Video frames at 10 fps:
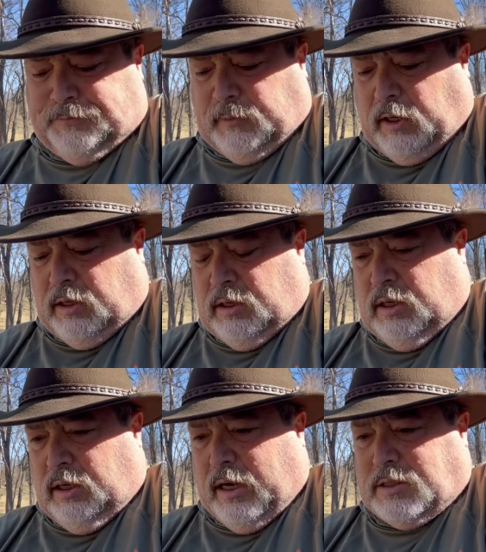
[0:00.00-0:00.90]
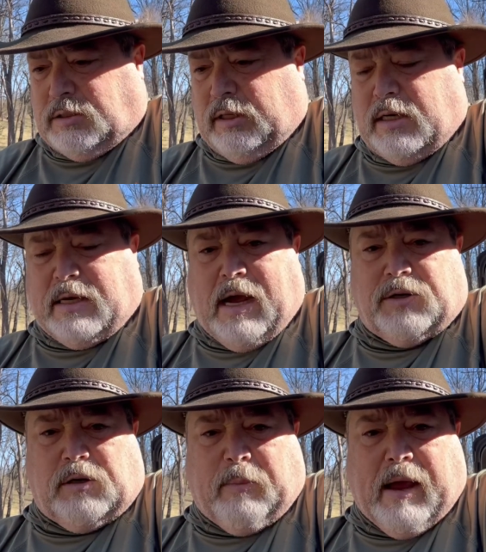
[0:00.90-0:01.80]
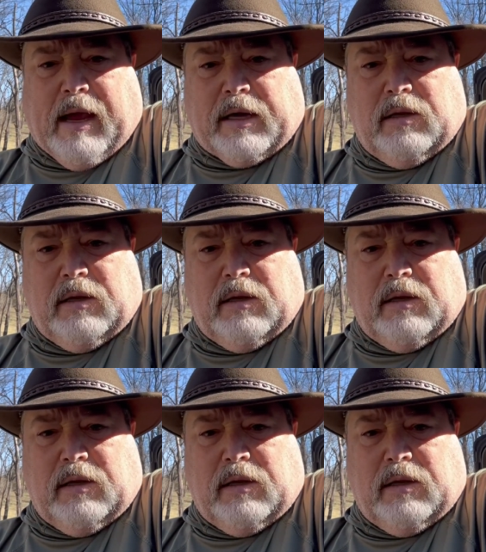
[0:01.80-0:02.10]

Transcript: Okay, as you let down your pack,